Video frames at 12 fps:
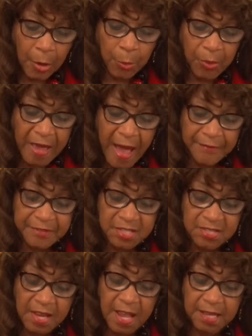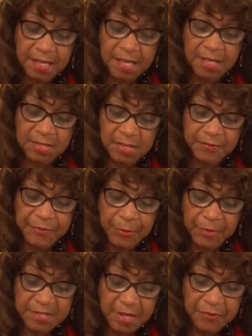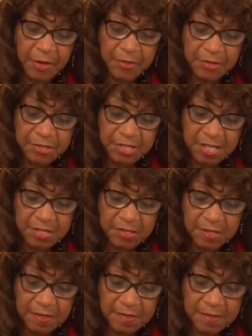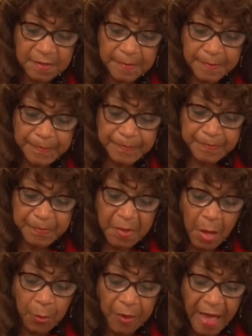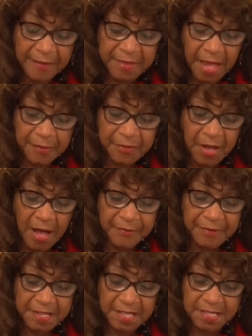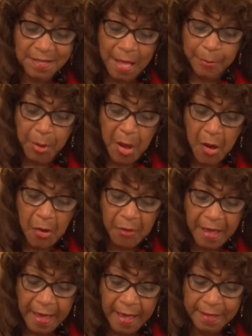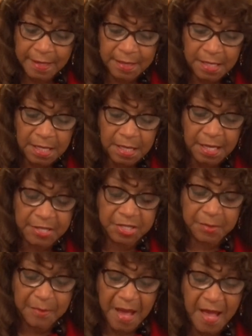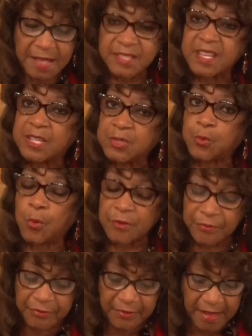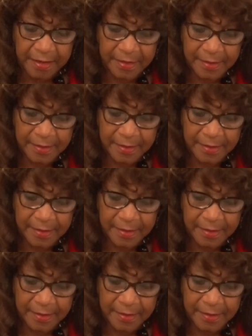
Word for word: We have to stand against the influence of other teachings. We have to have confidence like Paul had in the Galatian mindset toward faith,